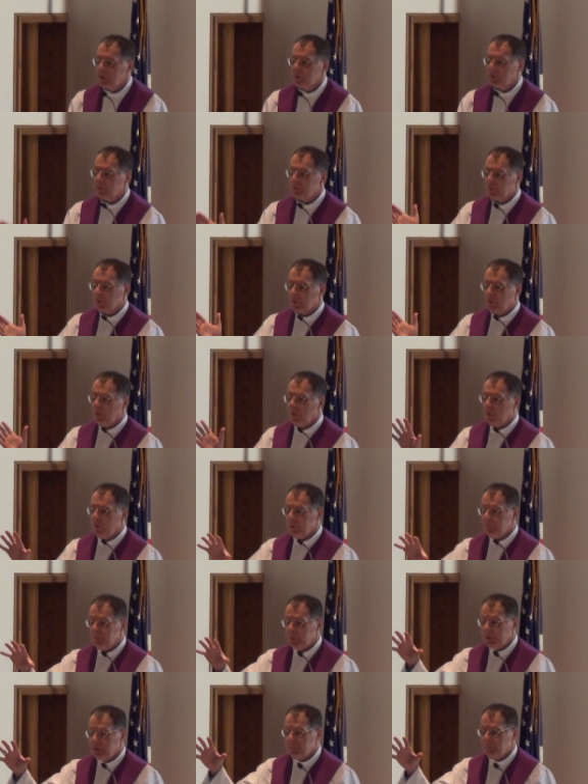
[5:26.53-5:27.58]
years ago.
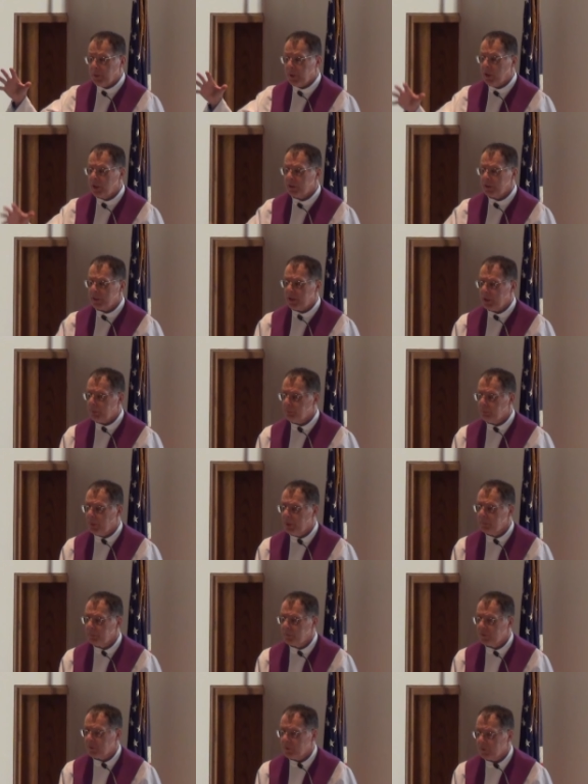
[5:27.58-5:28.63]
And in part, that
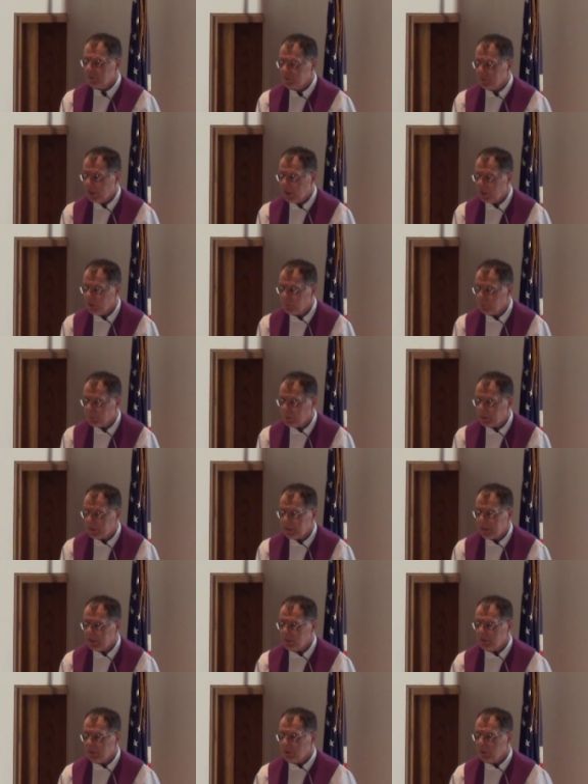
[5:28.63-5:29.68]
bums us out by
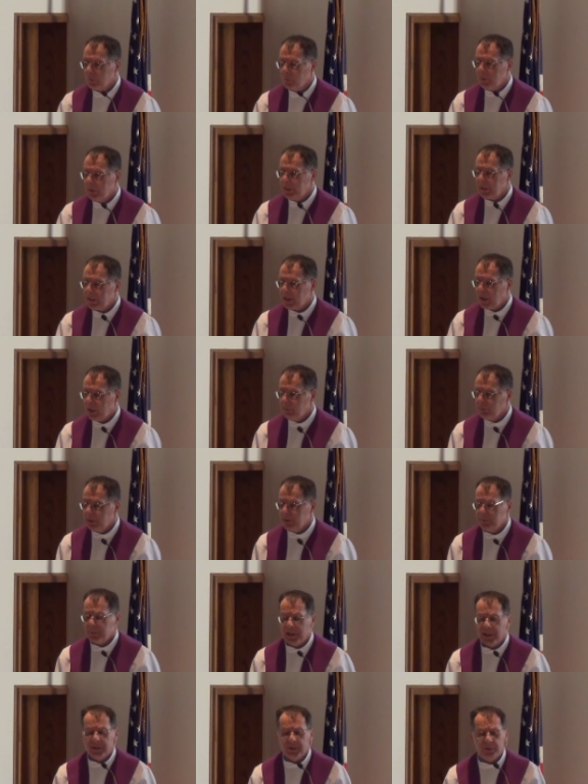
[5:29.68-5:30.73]
the end of the week. How many
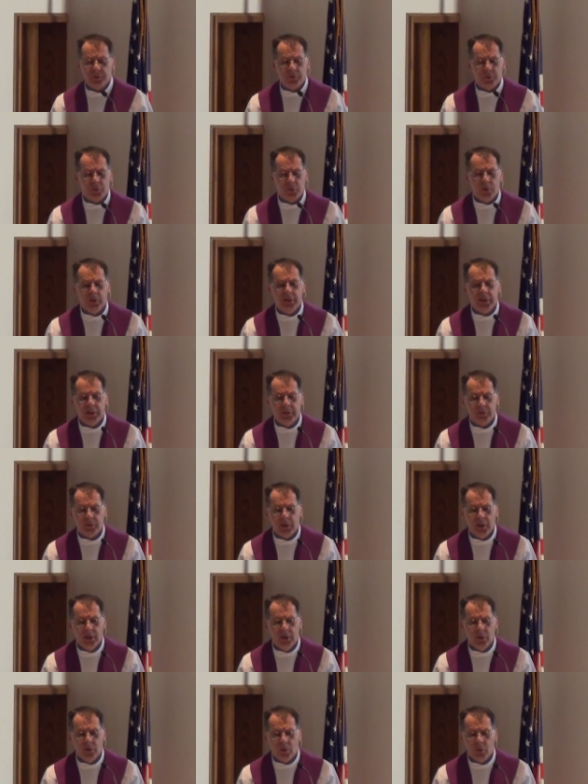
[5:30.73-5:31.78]
bad stories,
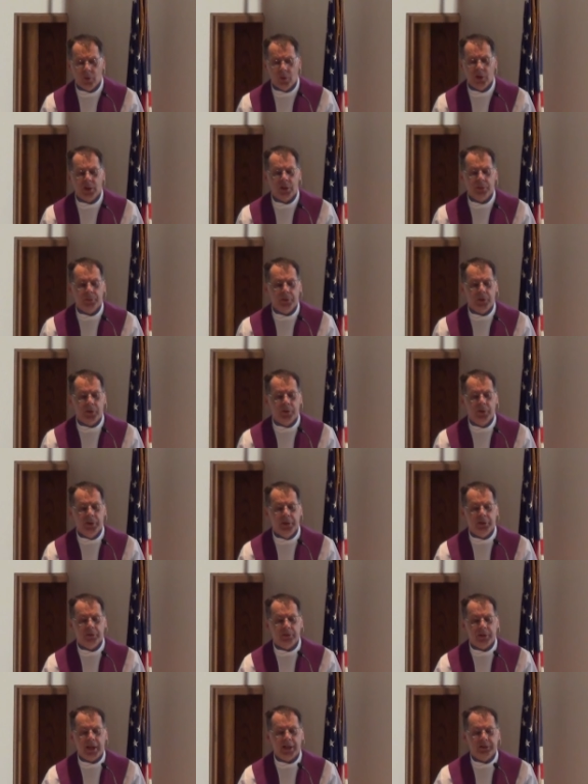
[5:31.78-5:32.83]

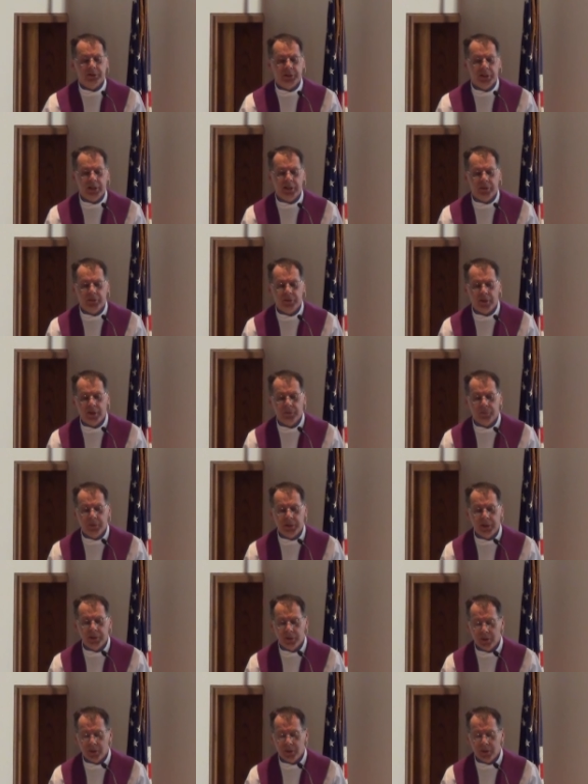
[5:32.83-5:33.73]
horrible tragedies have we